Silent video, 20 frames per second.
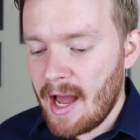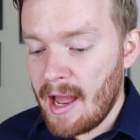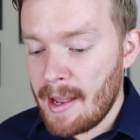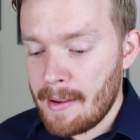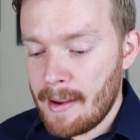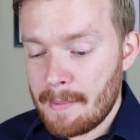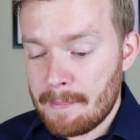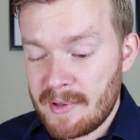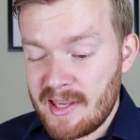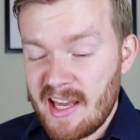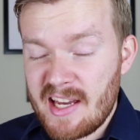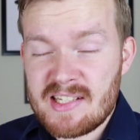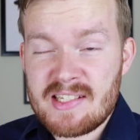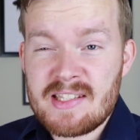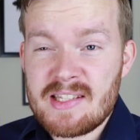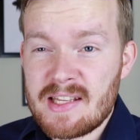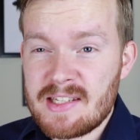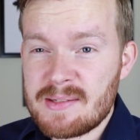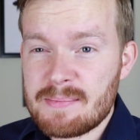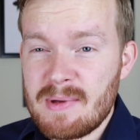I, I'm
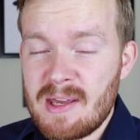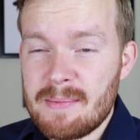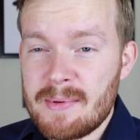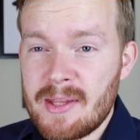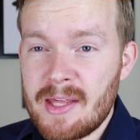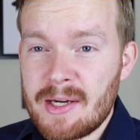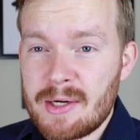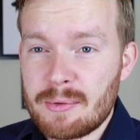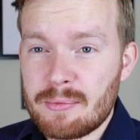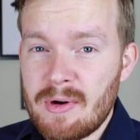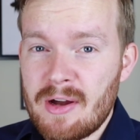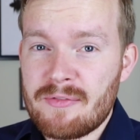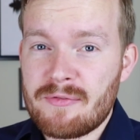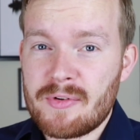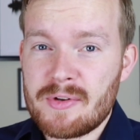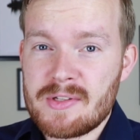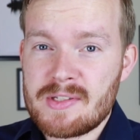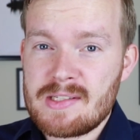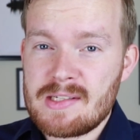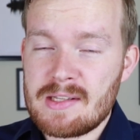guessing that's maybe like a
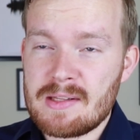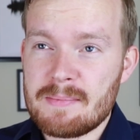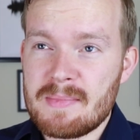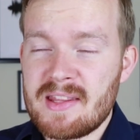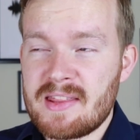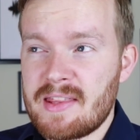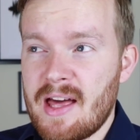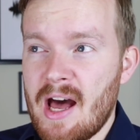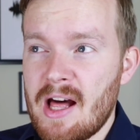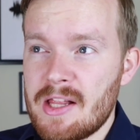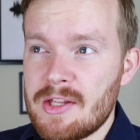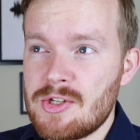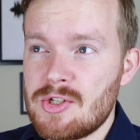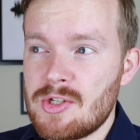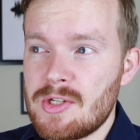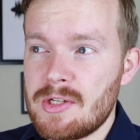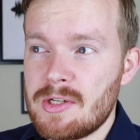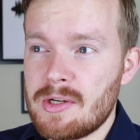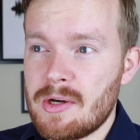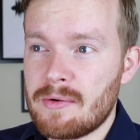reference to the
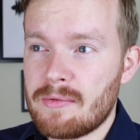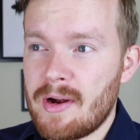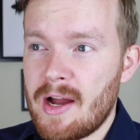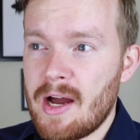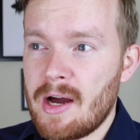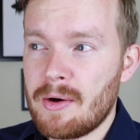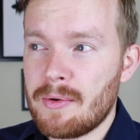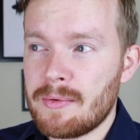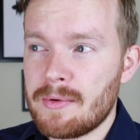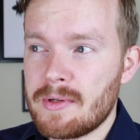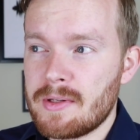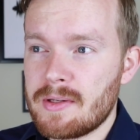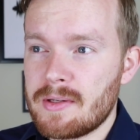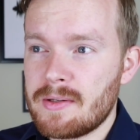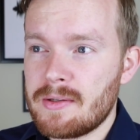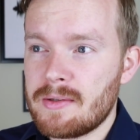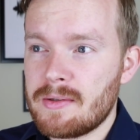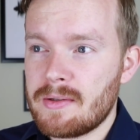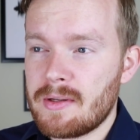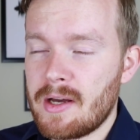mythology around
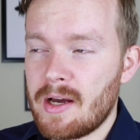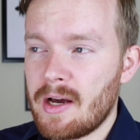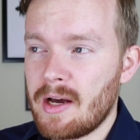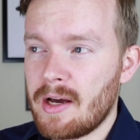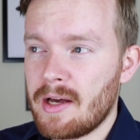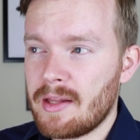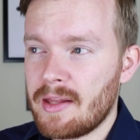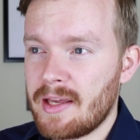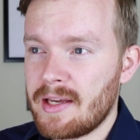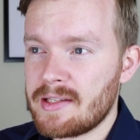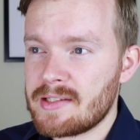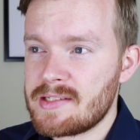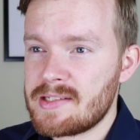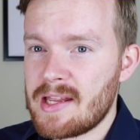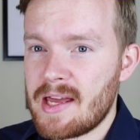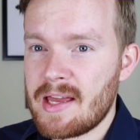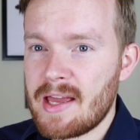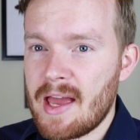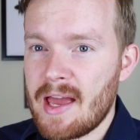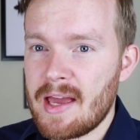uh, like
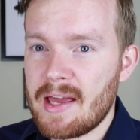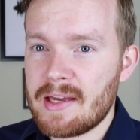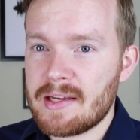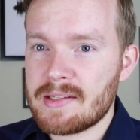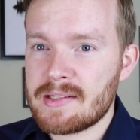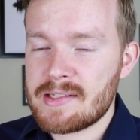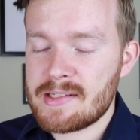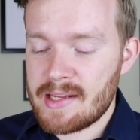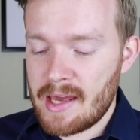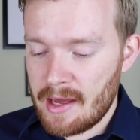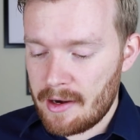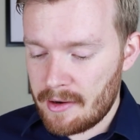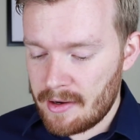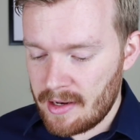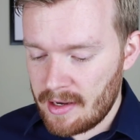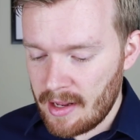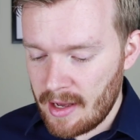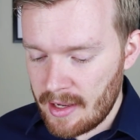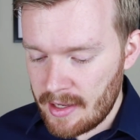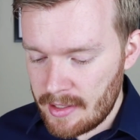say hey it's
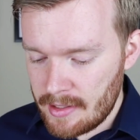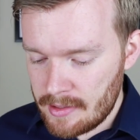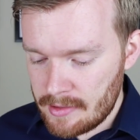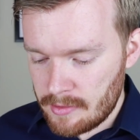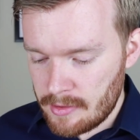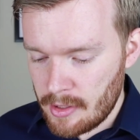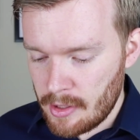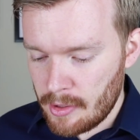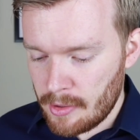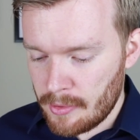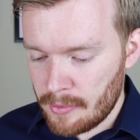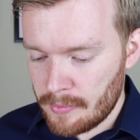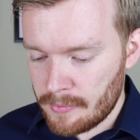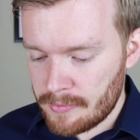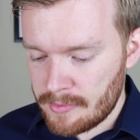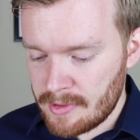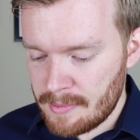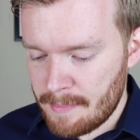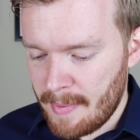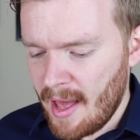Saturday night? No.
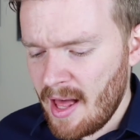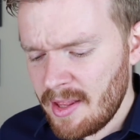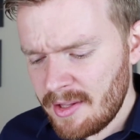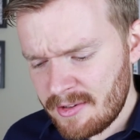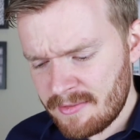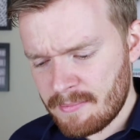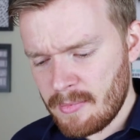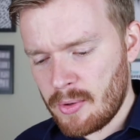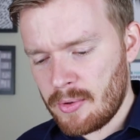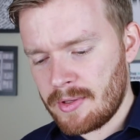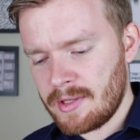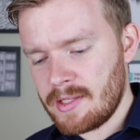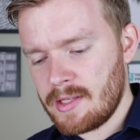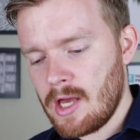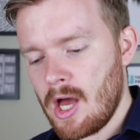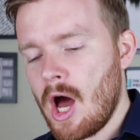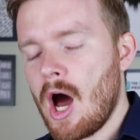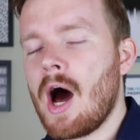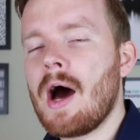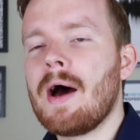The Ballad of Mona Lisa